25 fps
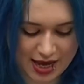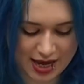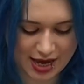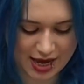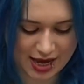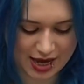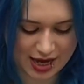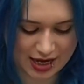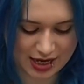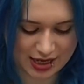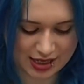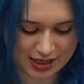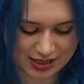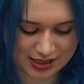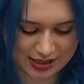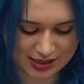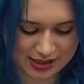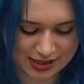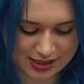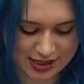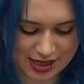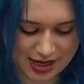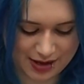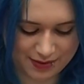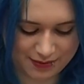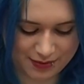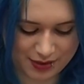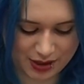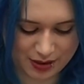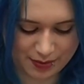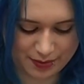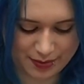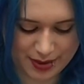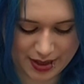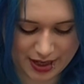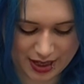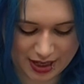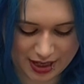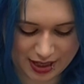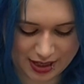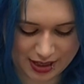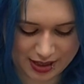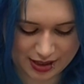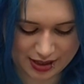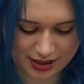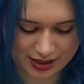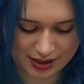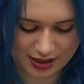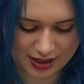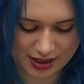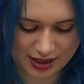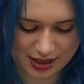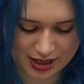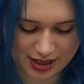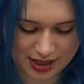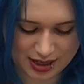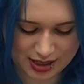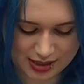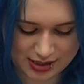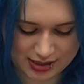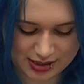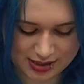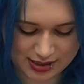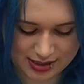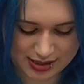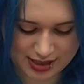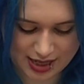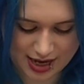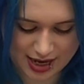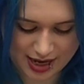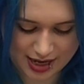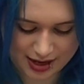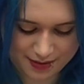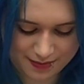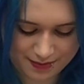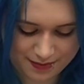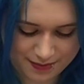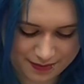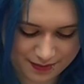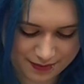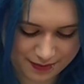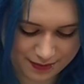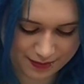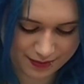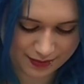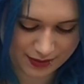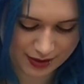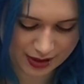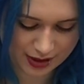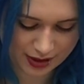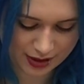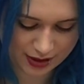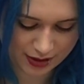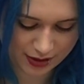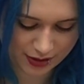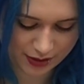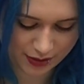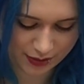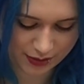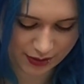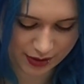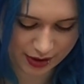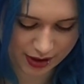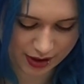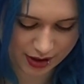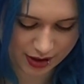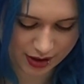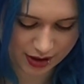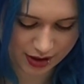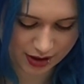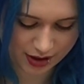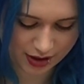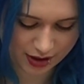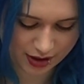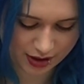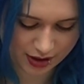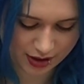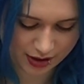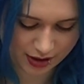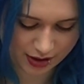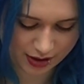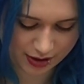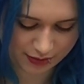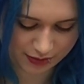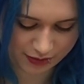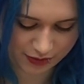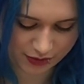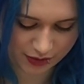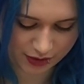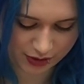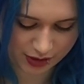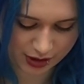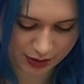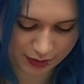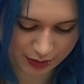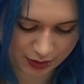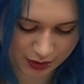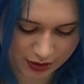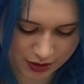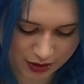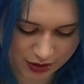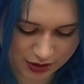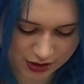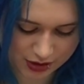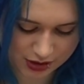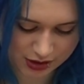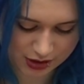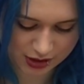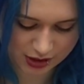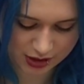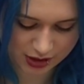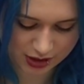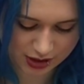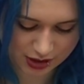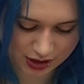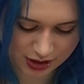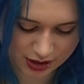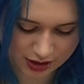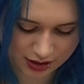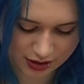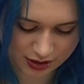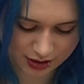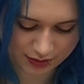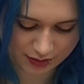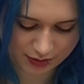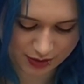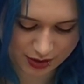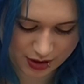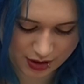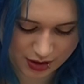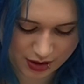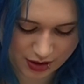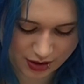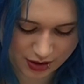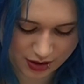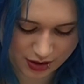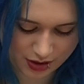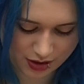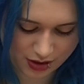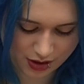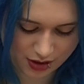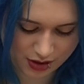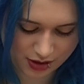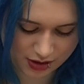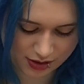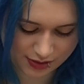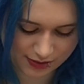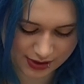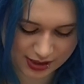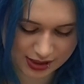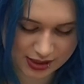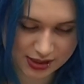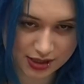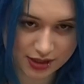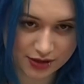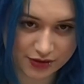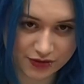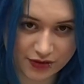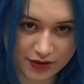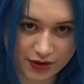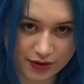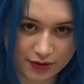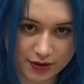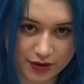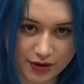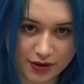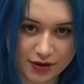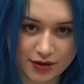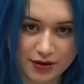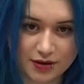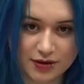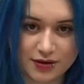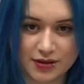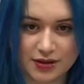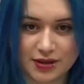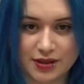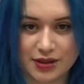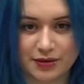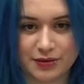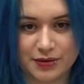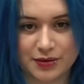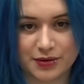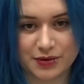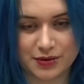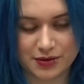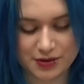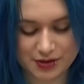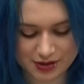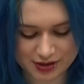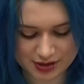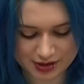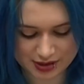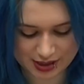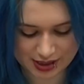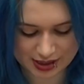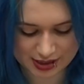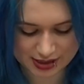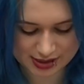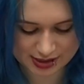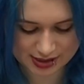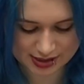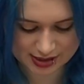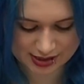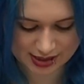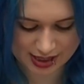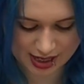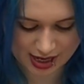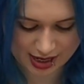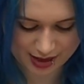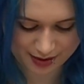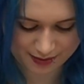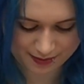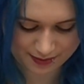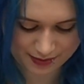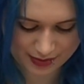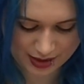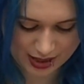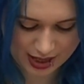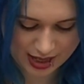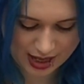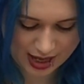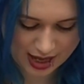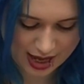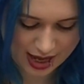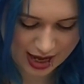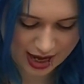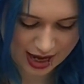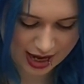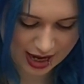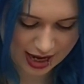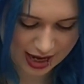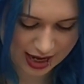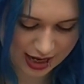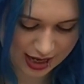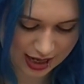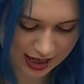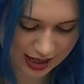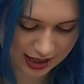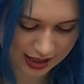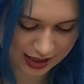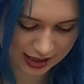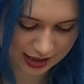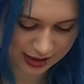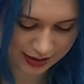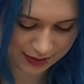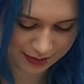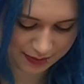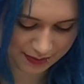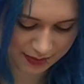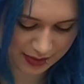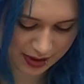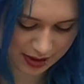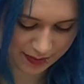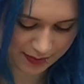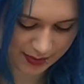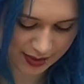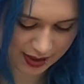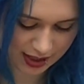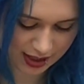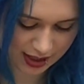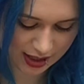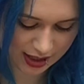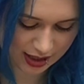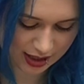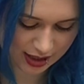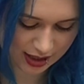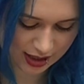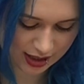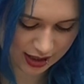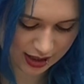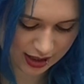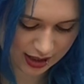and I'm going to paint a stem going up from the bottom all the way to the flower. There we go, there's a nice stem. And maybe